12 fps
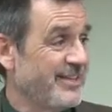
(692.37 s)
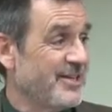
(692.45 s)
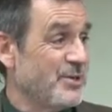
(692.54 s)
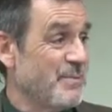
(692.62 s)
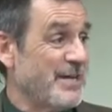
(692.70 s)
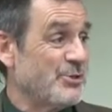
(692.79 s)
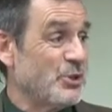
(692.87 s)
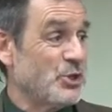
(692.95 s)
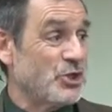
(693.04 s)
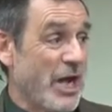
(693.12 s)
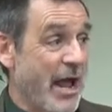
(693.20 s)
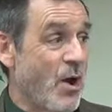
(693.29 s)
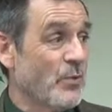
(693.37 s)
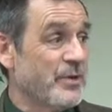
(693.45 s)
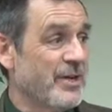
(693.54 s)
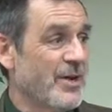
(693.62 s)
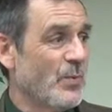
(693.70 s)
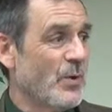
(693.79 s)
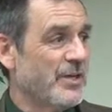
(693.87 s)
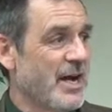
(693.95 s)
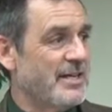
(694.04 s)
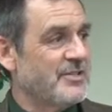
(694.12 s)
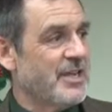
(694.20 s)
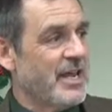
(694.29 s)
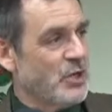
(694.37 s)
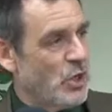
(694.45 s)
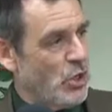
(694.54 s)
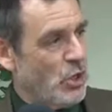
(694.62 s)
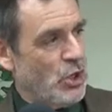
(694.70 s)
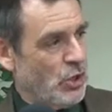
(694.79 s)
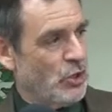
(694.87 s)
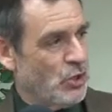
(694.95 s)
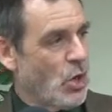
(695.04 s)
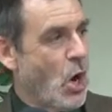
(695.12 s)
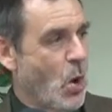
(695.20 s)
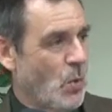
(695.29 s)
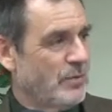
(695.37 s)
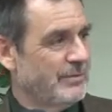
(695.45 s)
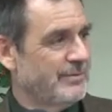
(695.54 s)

Can you imagine the sound when God said, Go?